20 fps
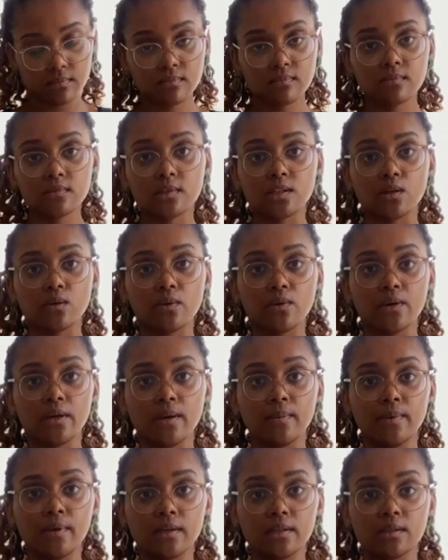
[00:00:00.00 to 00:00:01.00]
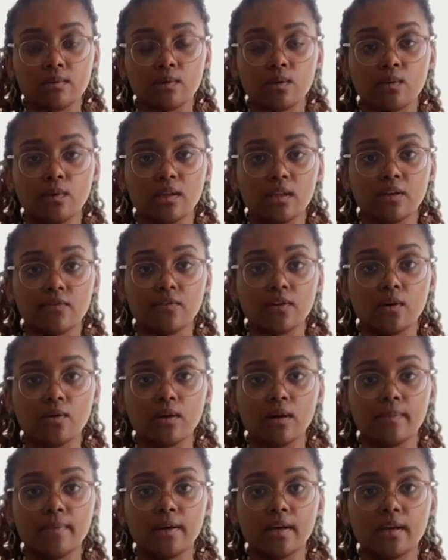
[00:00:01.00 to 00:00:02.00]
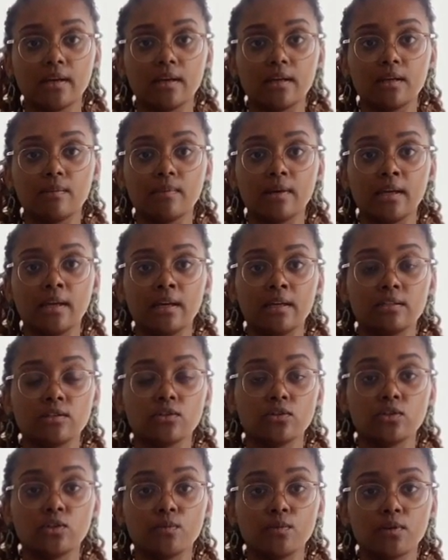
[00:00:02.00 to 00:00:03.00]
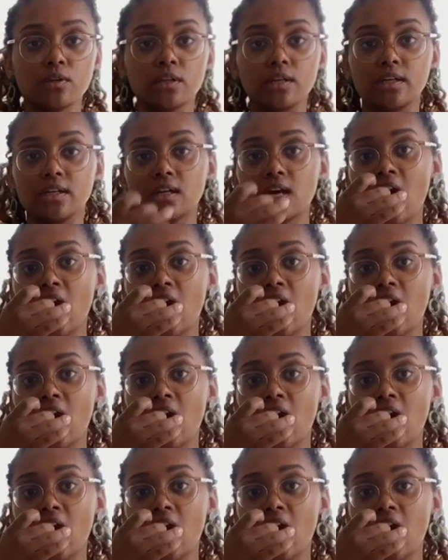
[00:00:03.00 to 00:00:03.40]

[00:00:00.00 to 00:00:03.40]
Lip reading: Don't worry, I picked up the one that fell right back in and my hands are super clean.